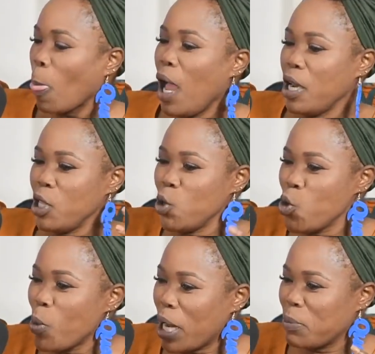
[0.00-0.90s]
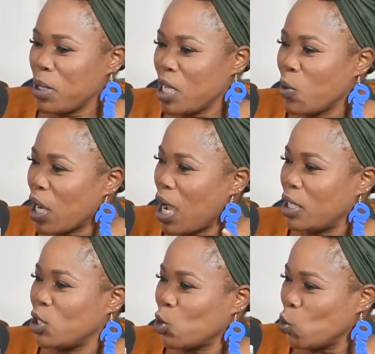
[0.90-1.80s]
are the human being where
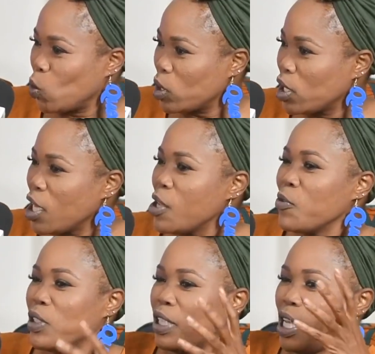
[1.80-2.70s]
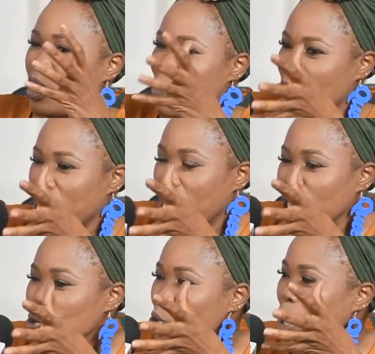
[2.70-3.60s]
God choose to tell the regular
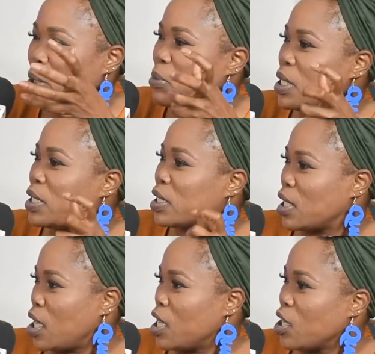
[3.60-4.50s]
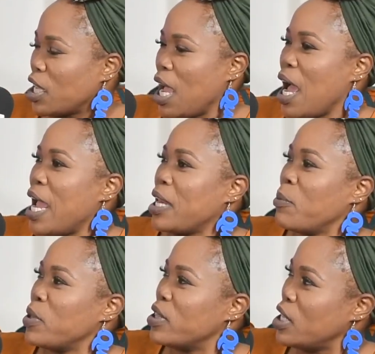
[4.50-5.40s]
human being, say, you can either
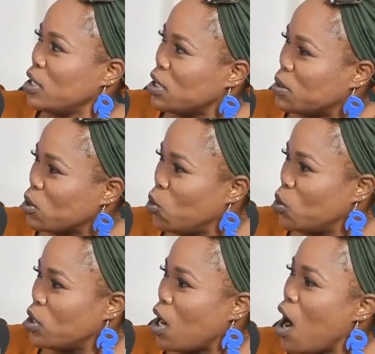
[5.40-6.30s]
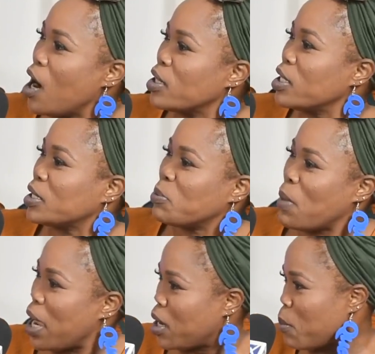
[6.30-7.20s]
be this good or this
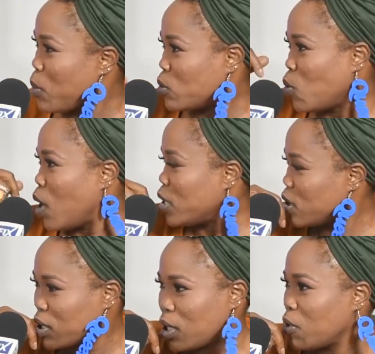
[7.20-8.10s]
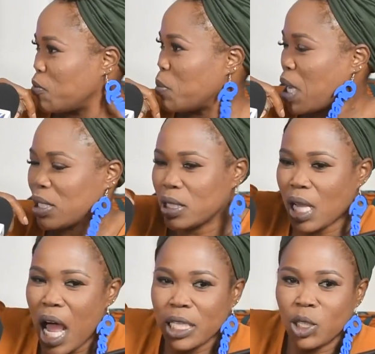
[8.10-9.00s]
bad towards yourself. Because
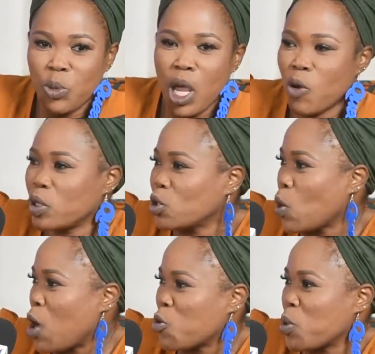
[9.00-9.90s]
there has to be a reason why we